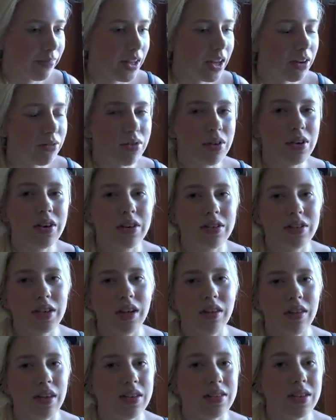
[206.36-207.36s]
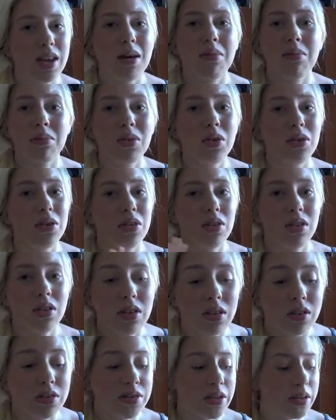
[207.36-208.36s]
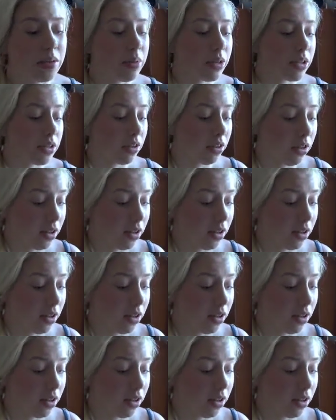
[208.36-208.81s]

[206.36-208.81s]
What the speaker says: if you're gonna take the exam, the syllabus